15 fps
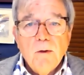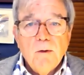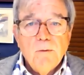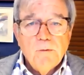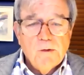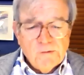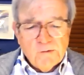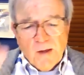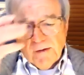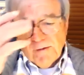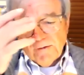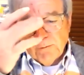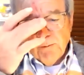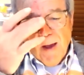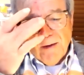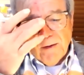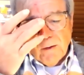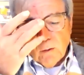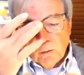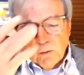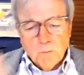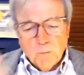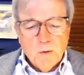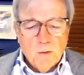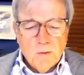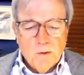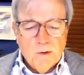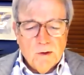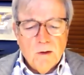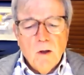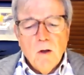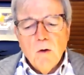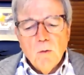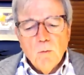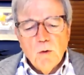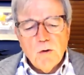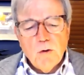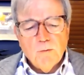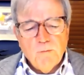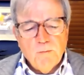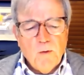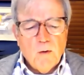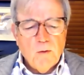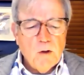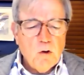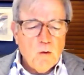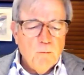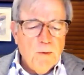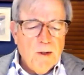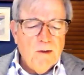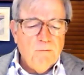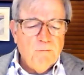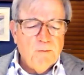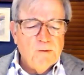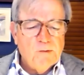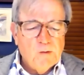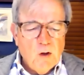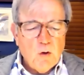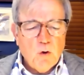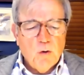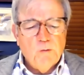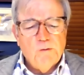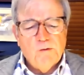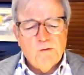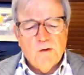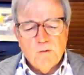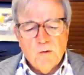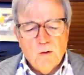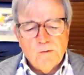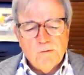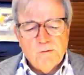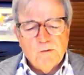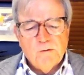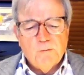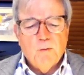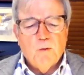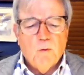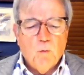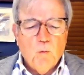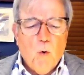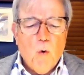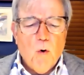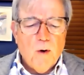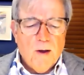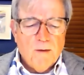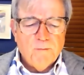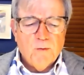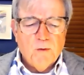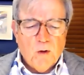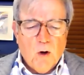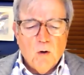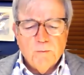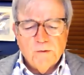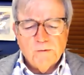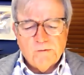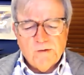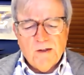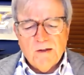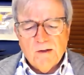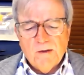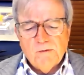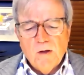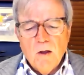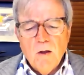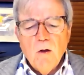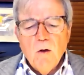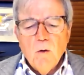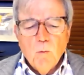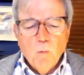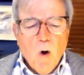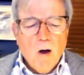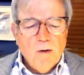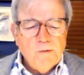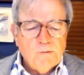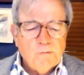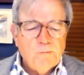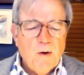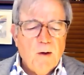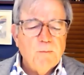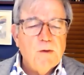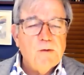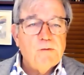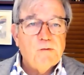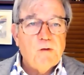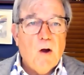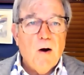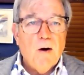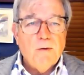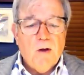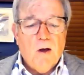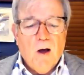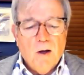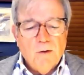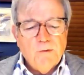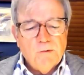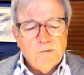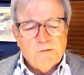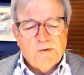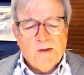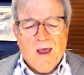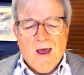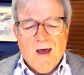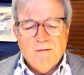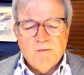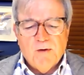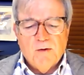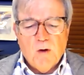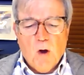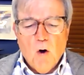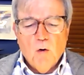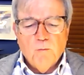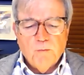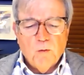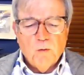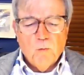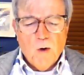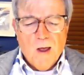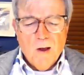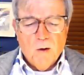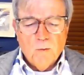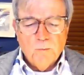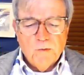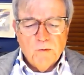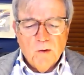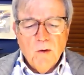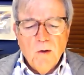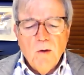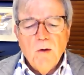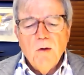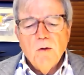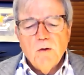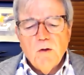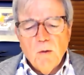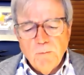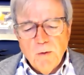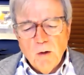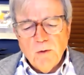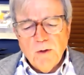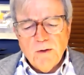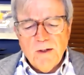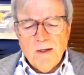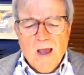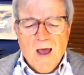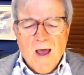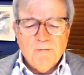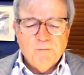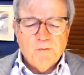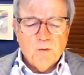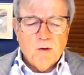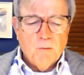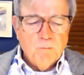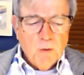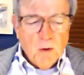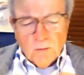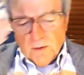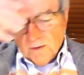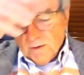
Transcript: The state's medical community, which had furnished many physicians and nurses for the war effort overseas, was from the start understaffed and overwhelmed. Community after community